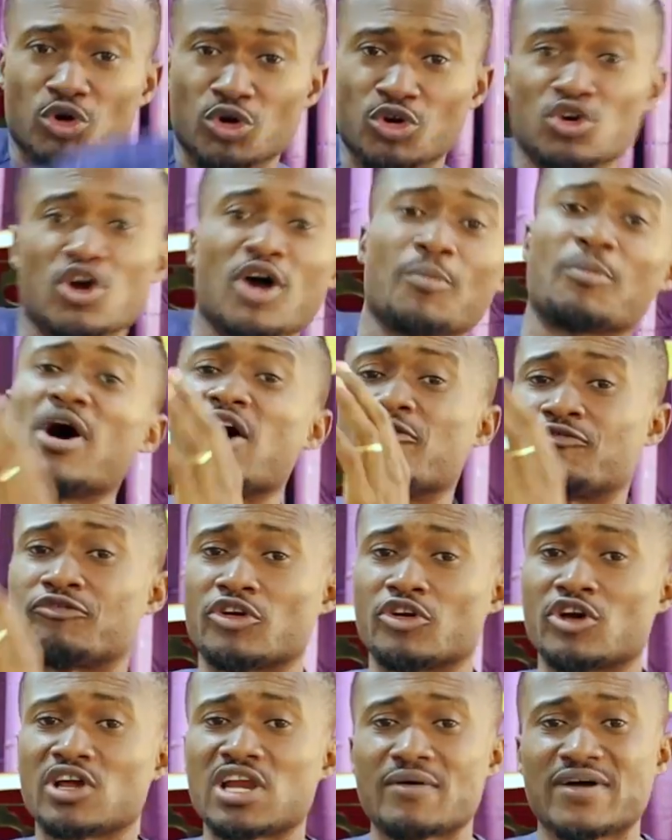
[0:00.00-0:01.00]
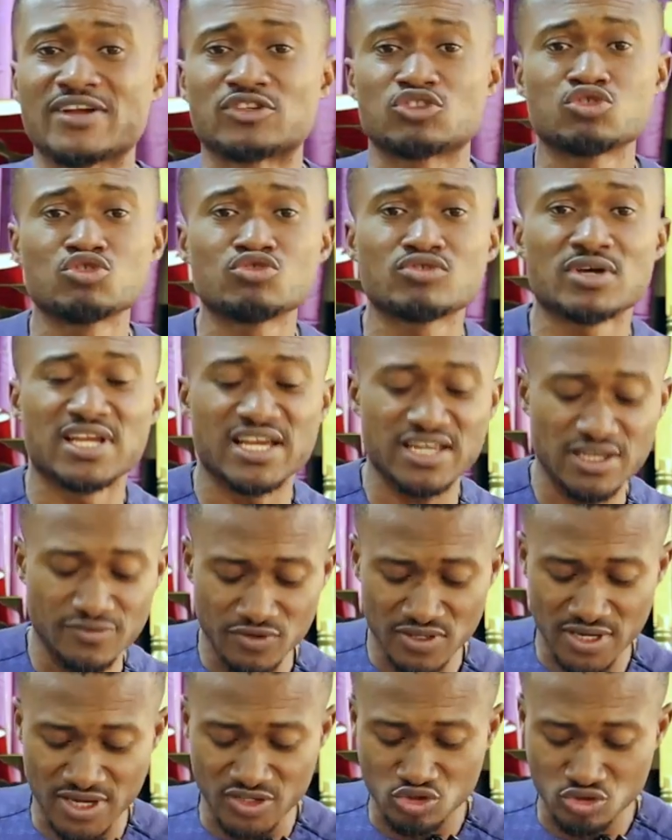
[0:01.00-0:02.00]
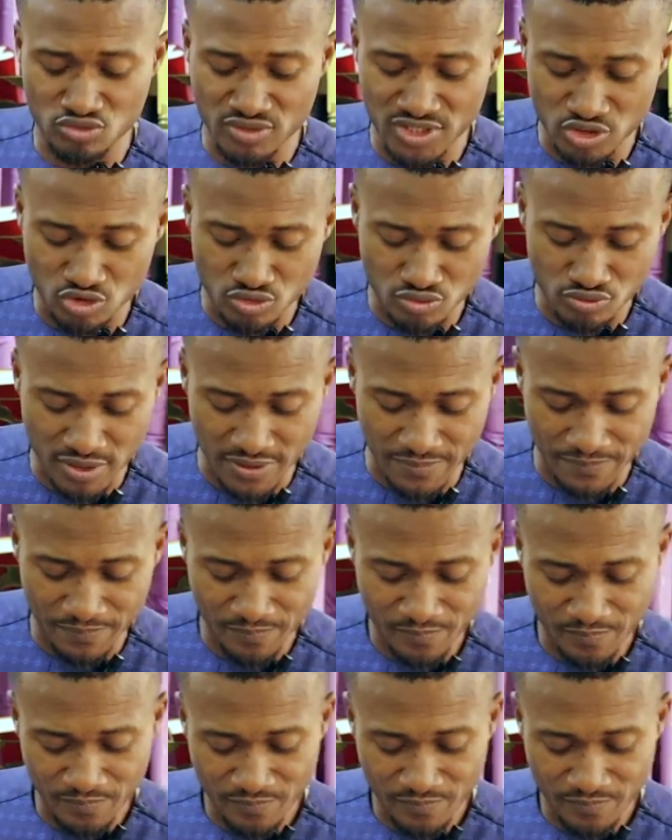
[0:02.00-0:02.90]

will rub off on all our children and even our children's children.